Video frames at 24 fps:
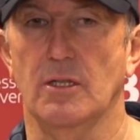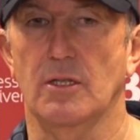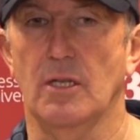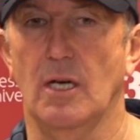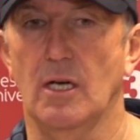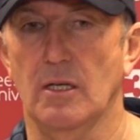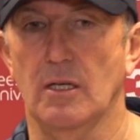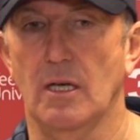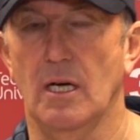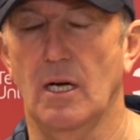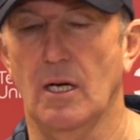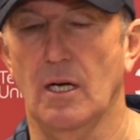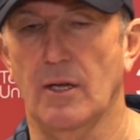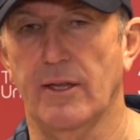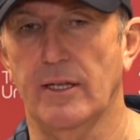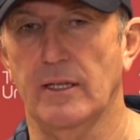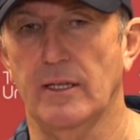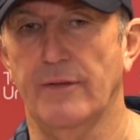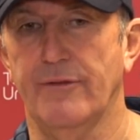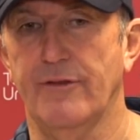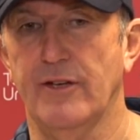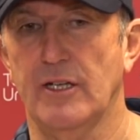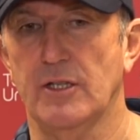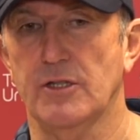I think
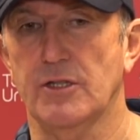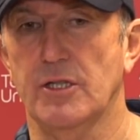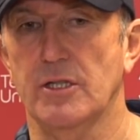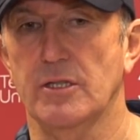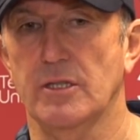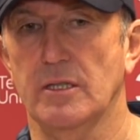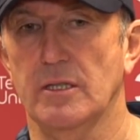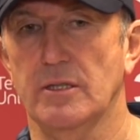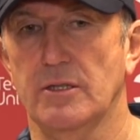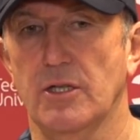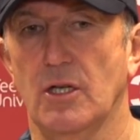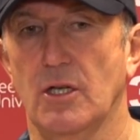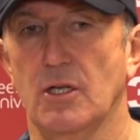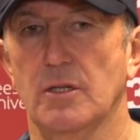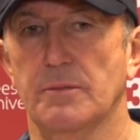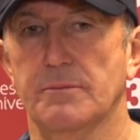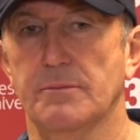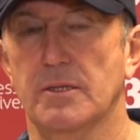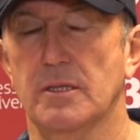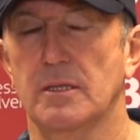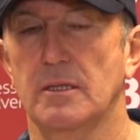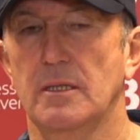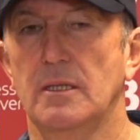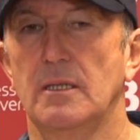the fixtures at
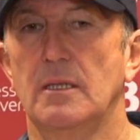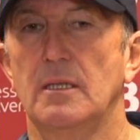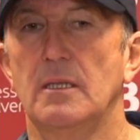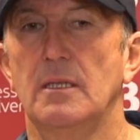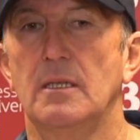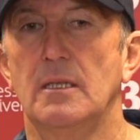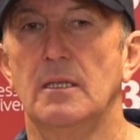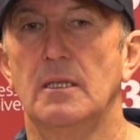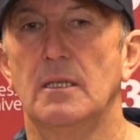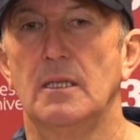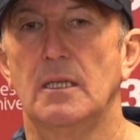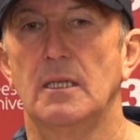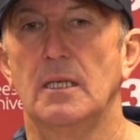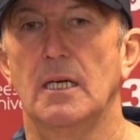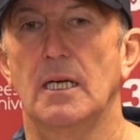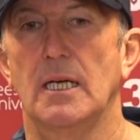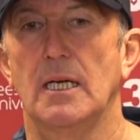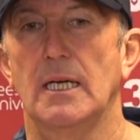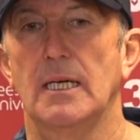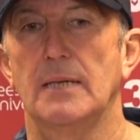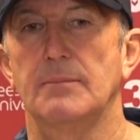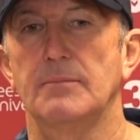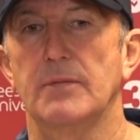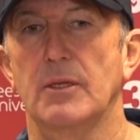times,
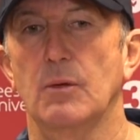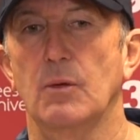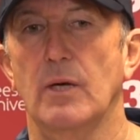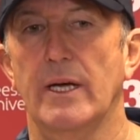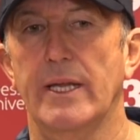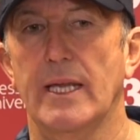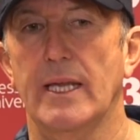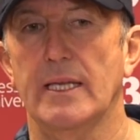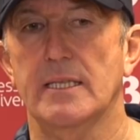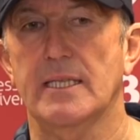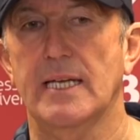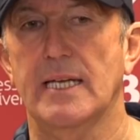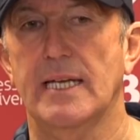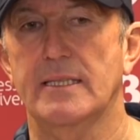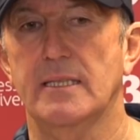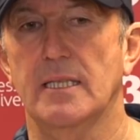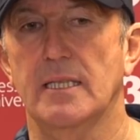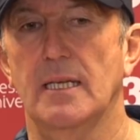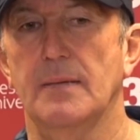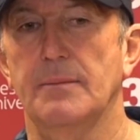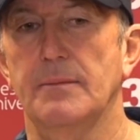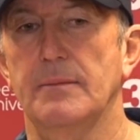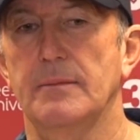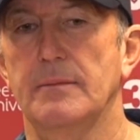the way they're set
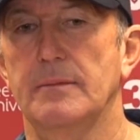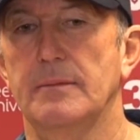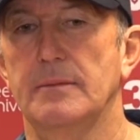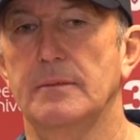up,